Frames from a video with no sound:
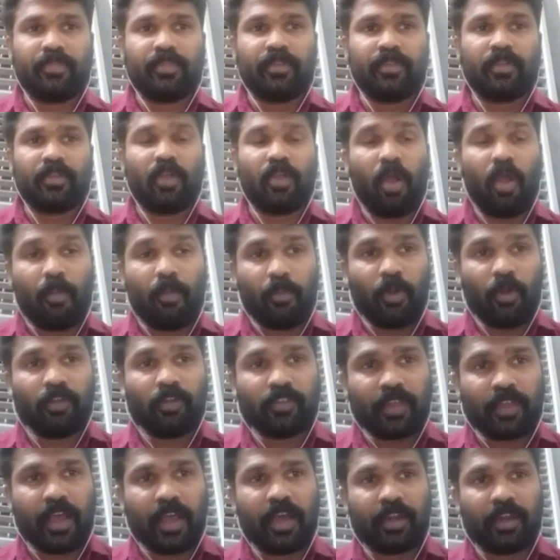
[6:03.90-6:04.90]

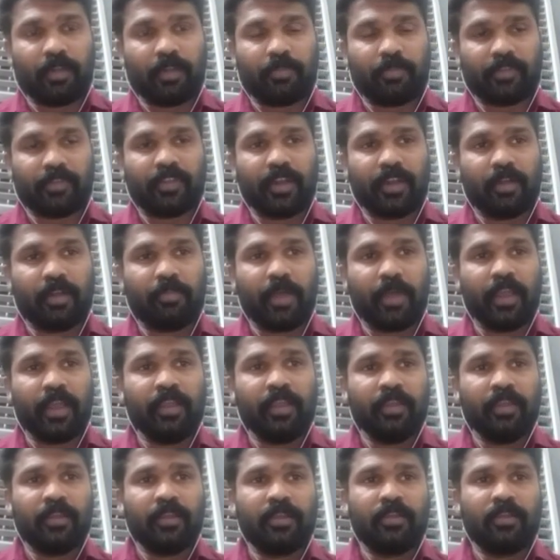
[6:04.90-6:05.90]
Compounds are represented by
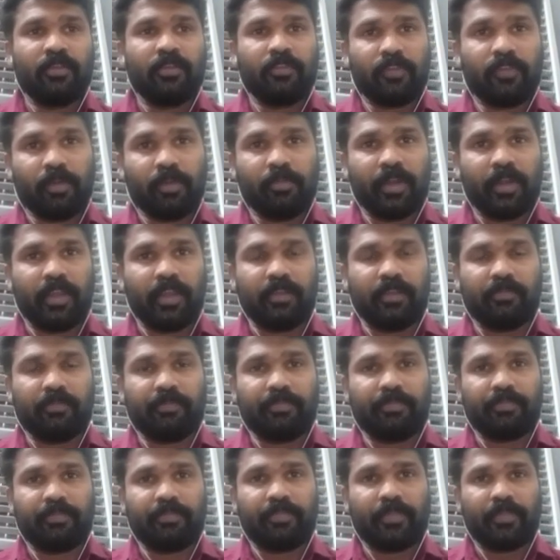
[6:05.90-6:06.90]
formula.
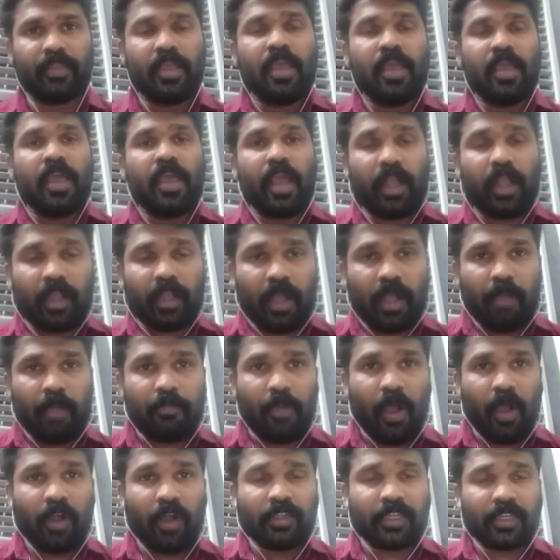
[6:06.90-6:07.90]
A
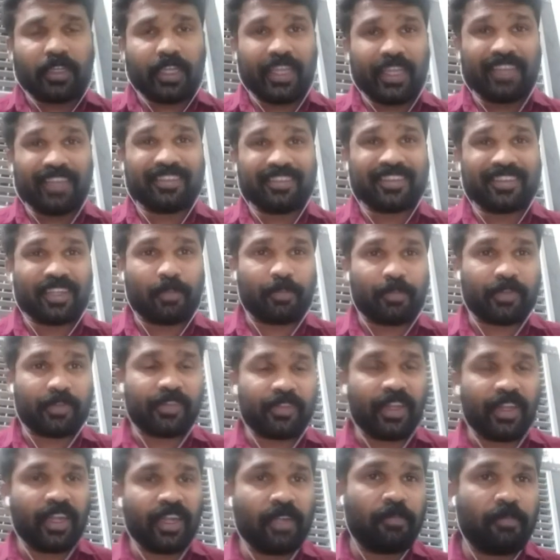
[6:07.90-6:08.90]
compound is
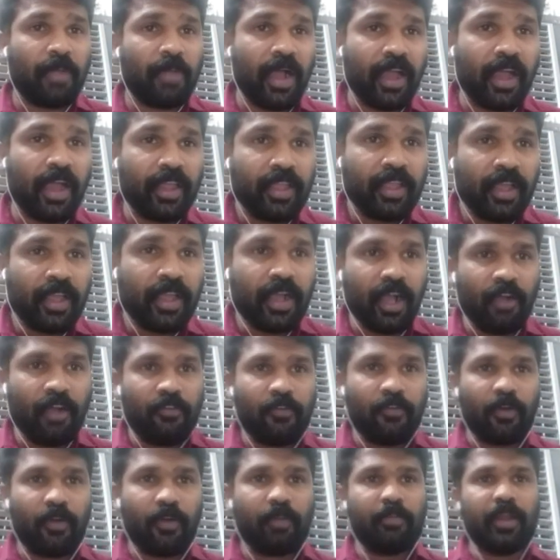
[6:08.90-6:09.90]
represented by a
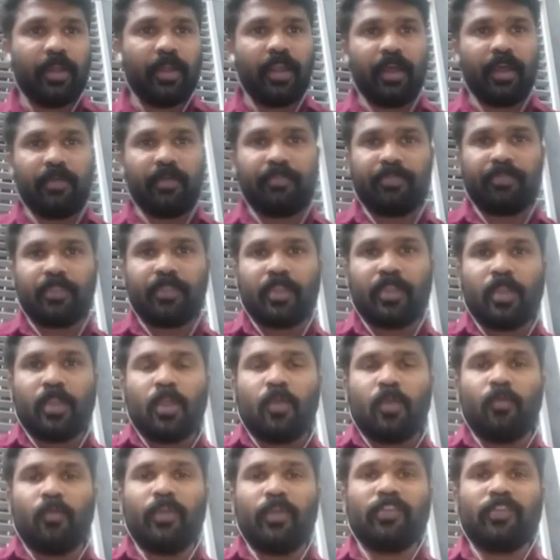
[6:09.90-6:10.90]
formula
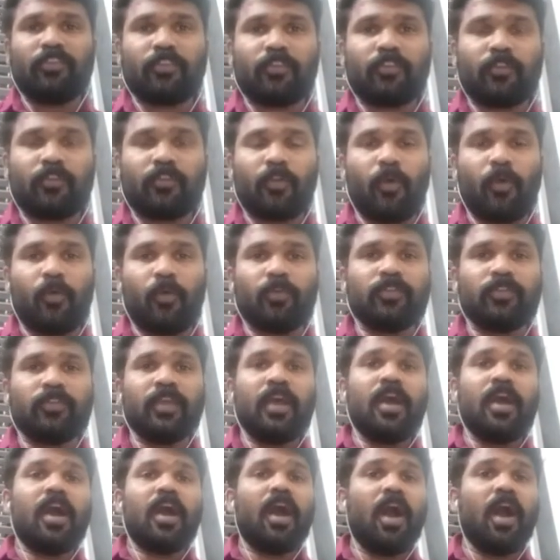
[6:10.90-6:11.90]
which shows
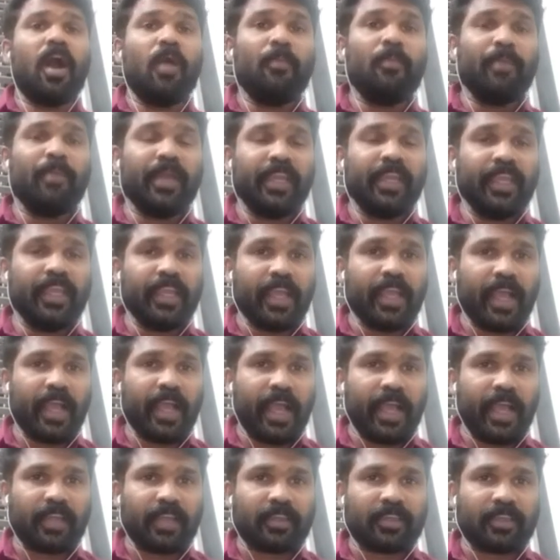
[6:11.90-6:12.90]
how many
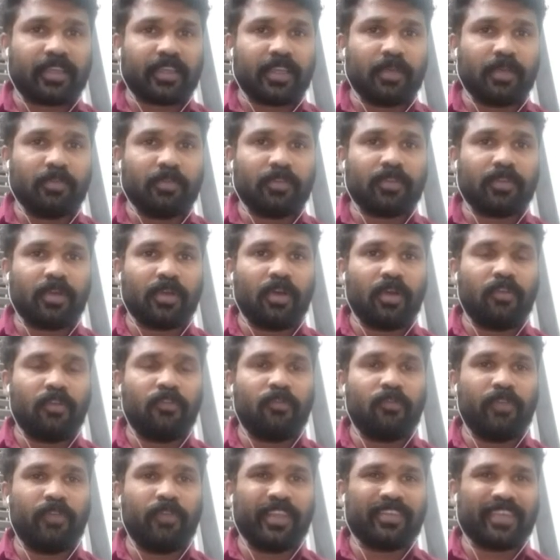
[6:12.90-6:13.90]
atoms of
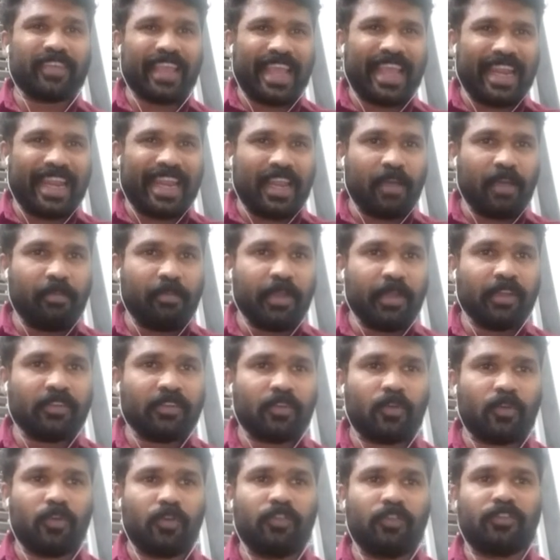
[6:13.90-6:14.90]
which
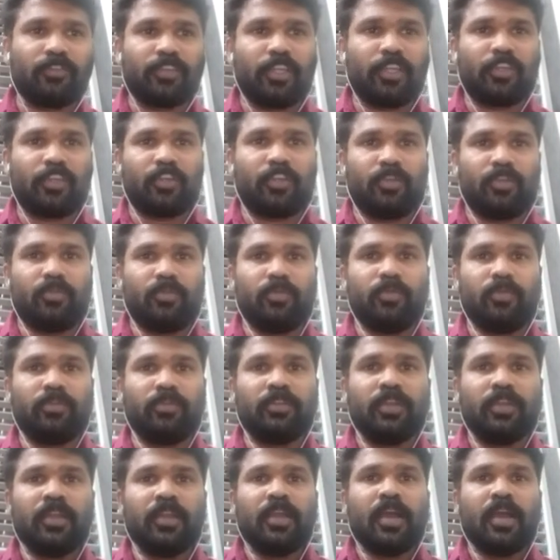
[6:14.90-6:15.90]
element
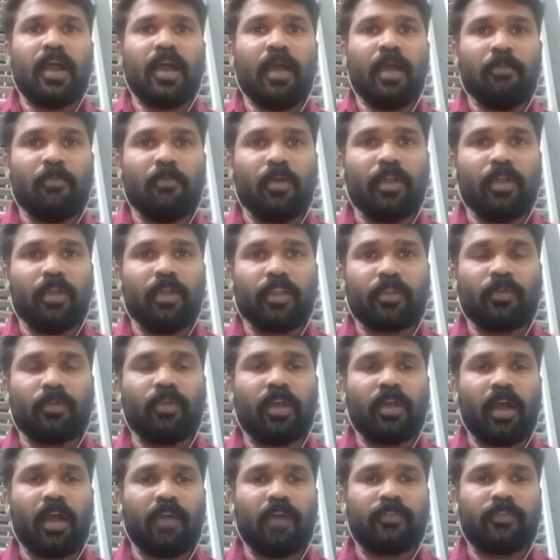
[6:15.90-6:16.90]
constitute a
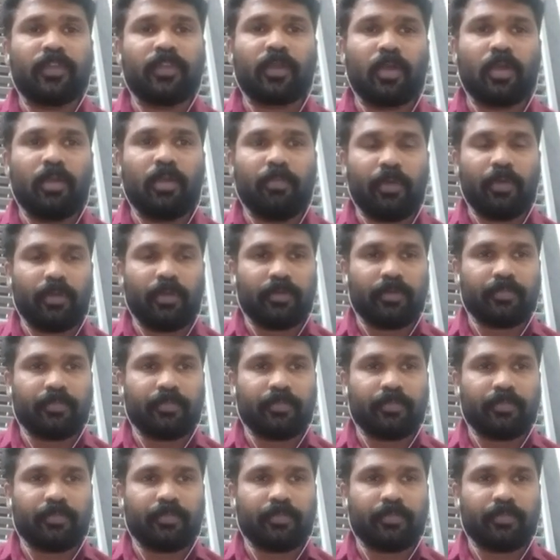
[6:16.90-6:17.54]
molecule of the compound.